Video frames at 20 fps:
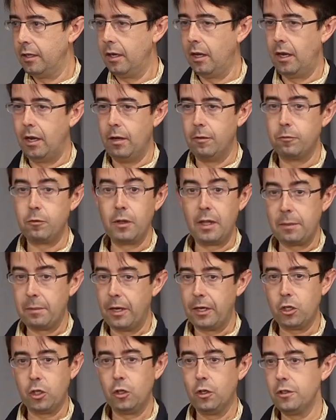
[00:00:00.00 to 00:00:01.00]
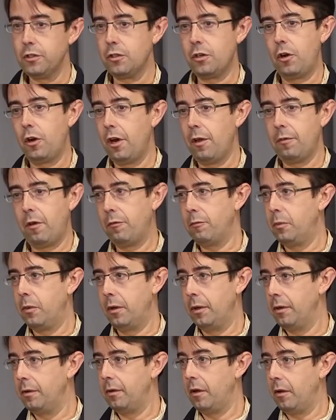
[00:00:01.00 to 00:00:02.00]
Uh, for like my current startup, I've
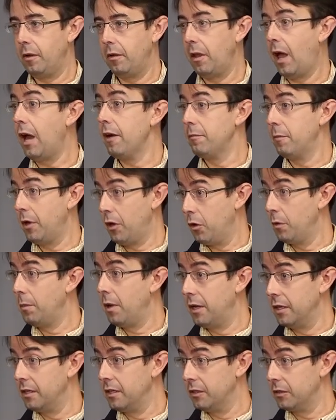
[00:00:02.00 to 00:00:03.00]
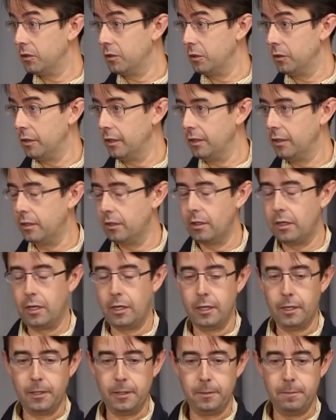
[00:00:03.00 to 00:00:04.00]
put a lot of my own money into it.
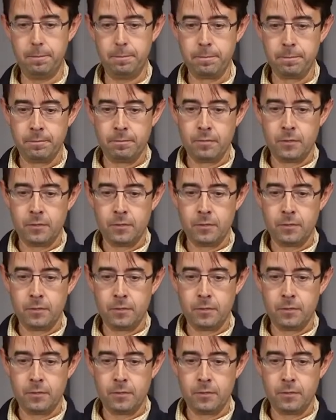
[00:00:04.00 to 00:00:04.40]
Um,